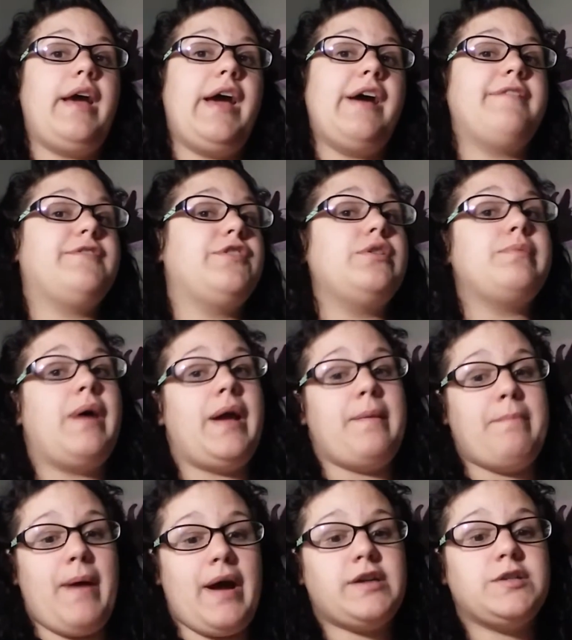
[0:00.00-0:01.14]
After you buy a
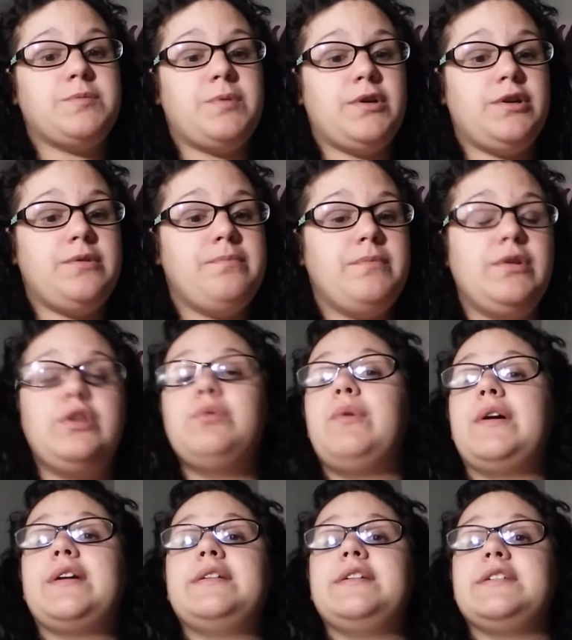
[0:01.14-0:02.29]
box perm, you
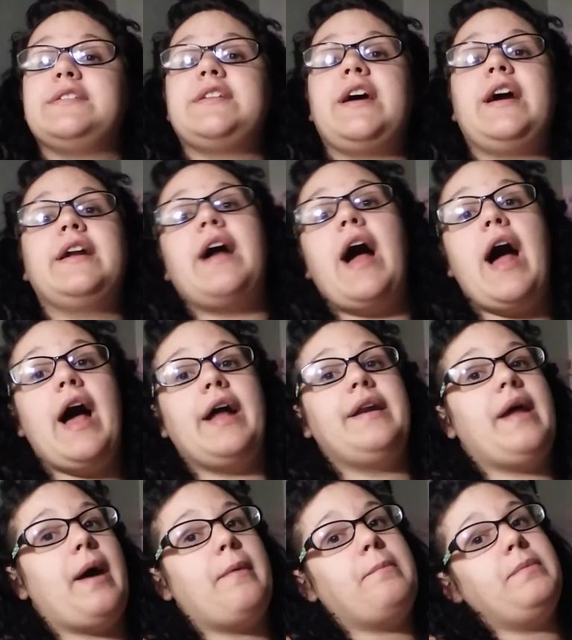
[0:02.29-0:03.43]
want to decide on
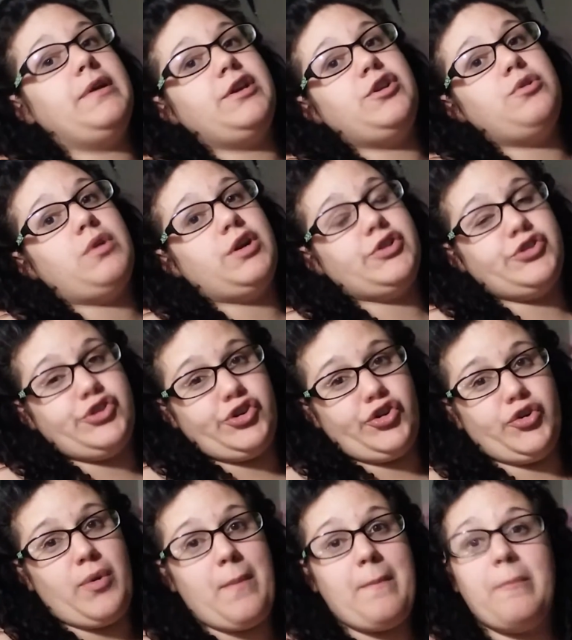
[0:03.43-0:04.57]
how big you want
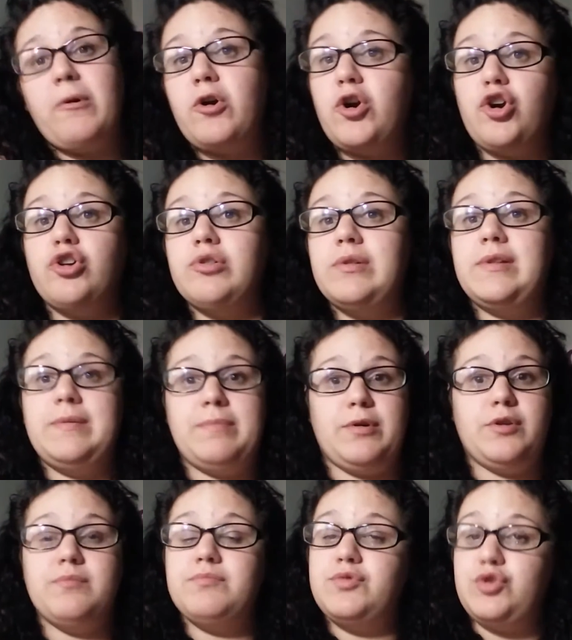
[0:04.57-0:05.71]
your curly
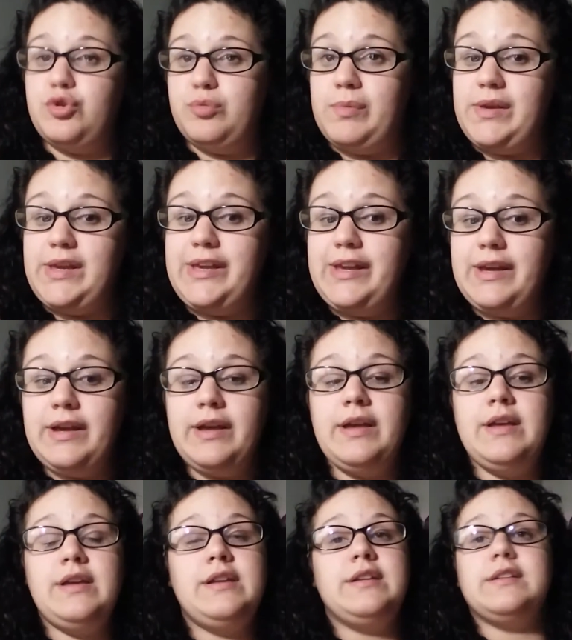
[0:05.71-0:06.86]
perm to be.
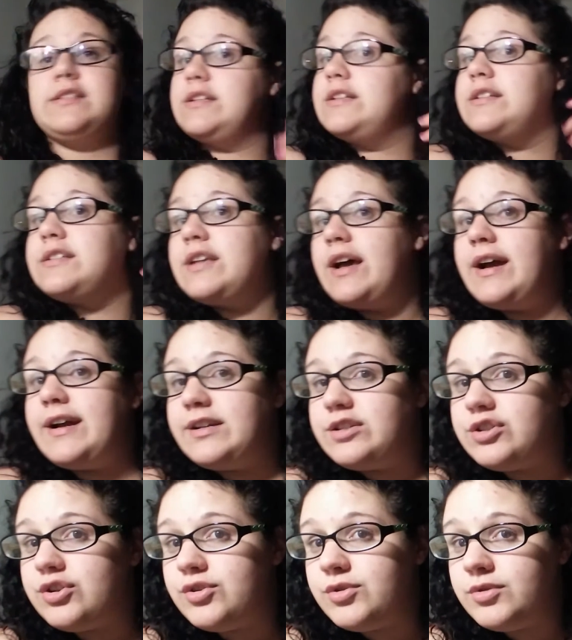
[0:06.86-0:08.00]
Since I
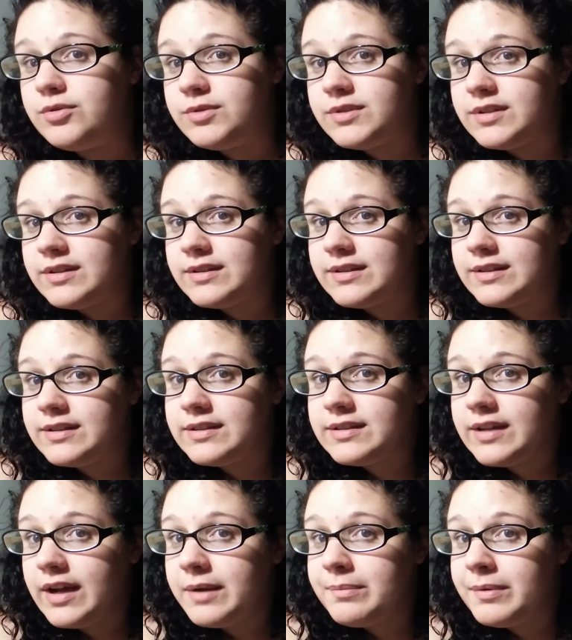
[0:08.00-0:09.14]
chose this
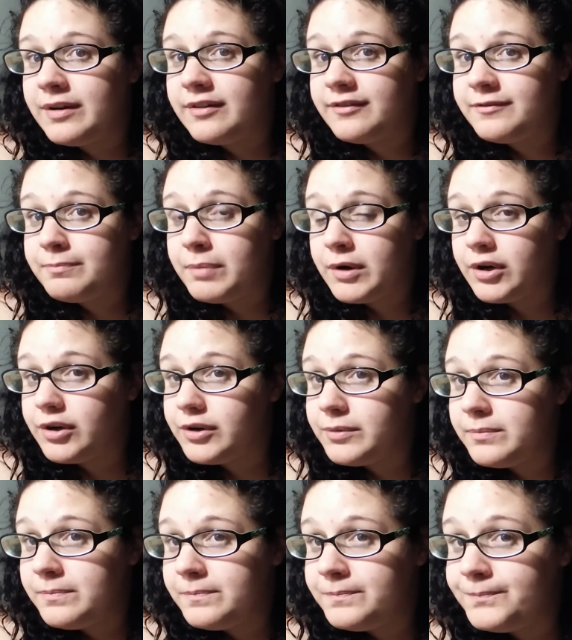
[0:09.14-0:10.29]
type of
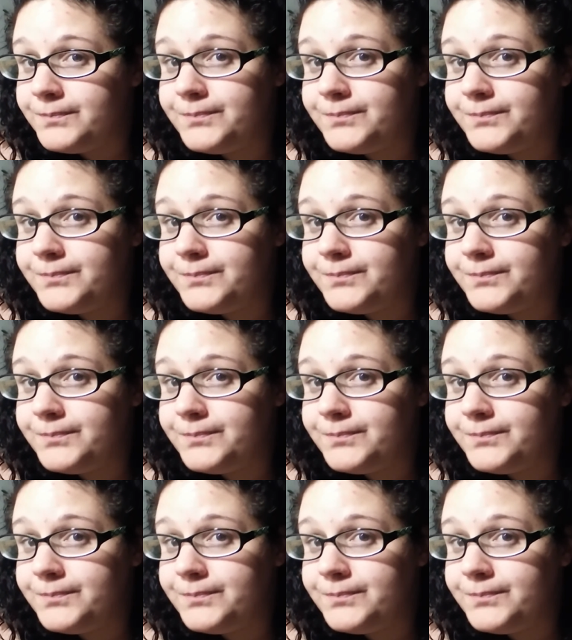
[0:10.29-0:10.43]
perm,